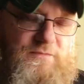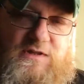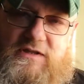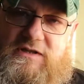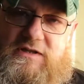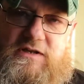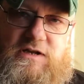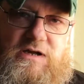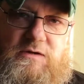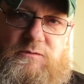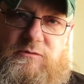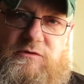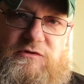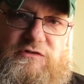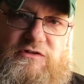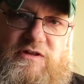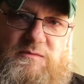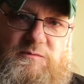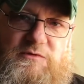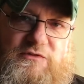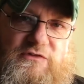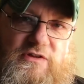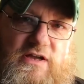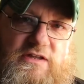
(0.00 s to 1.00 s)
You know, on a
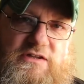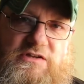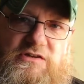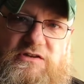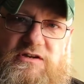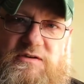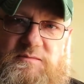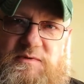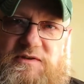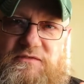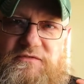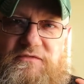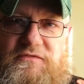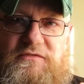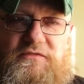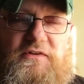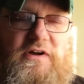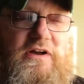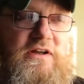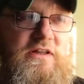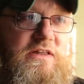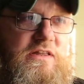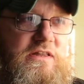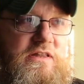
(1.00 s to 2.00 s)
summer's day, you're going to be
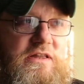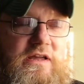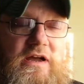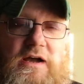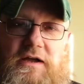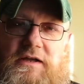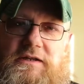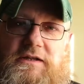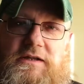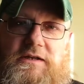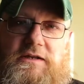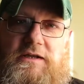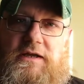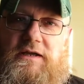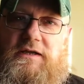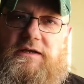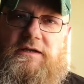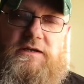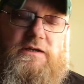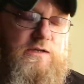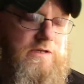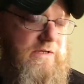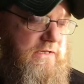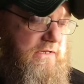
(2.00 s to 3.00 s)
fucking caning that.
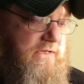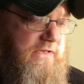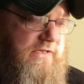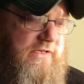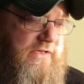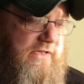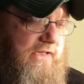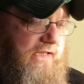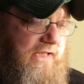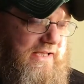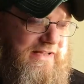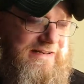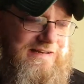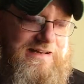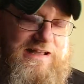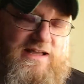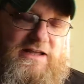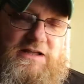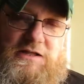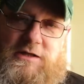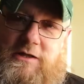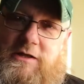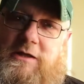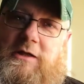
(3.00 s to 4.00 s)
And
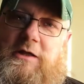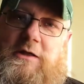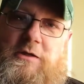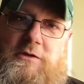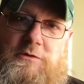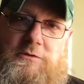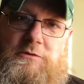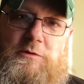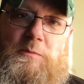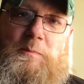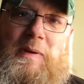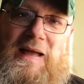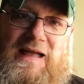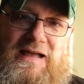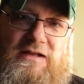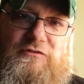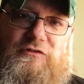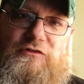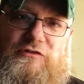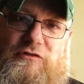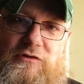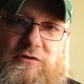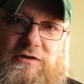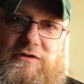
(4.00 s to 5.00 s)
the
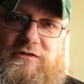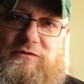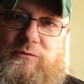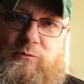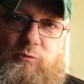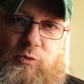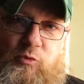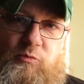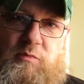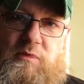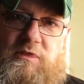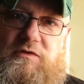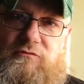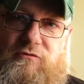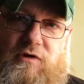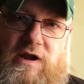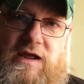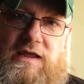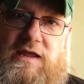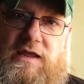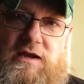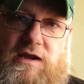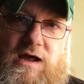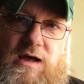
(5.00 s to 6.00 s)
pound signs will be
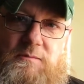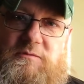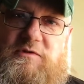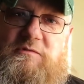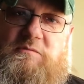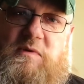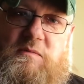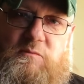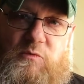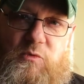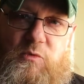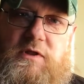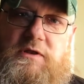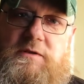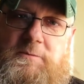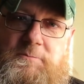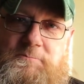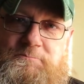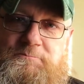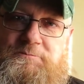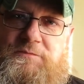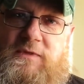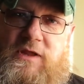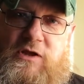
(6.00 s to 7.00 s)
racking up. Do you remember when
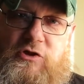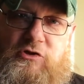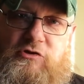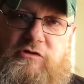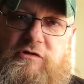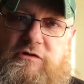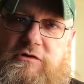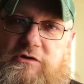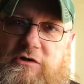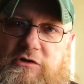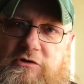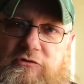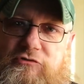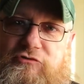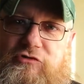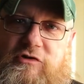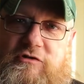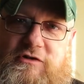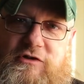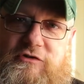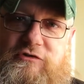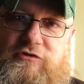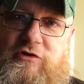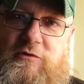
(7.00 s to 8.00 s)

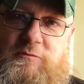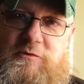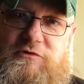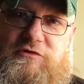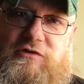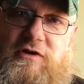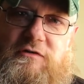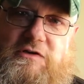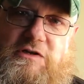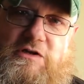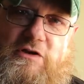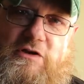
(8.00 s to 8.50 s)
the Tom and Jerry